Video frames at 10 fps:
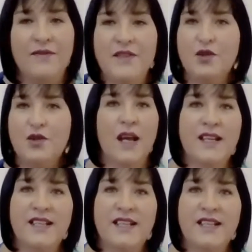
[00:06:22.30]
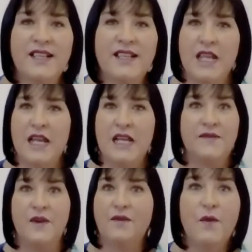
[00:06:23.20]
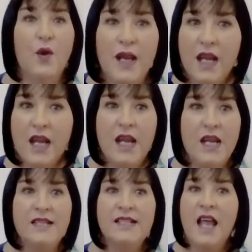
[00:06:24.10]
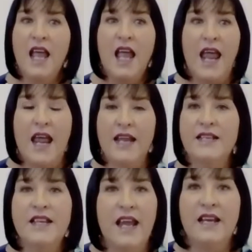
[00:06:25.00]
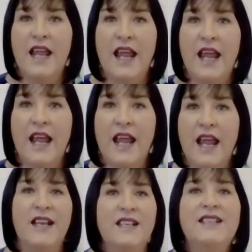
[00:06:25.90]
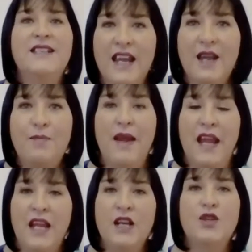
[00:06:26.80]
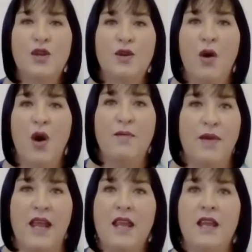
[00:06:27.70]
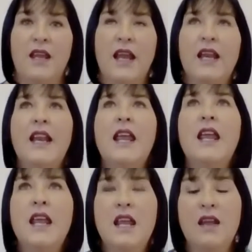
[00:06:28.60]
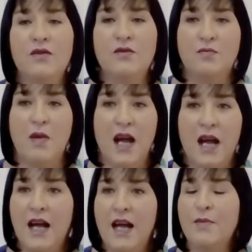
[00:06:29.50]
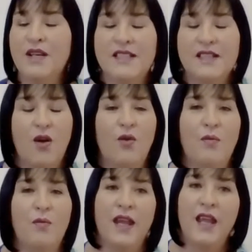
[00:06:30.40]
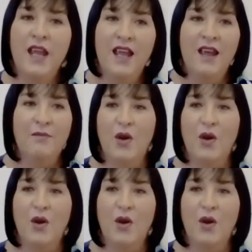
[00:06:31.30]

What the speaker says: after trying so many things for 40 years, and it went deep into my being, and it healed my heart, my soul, my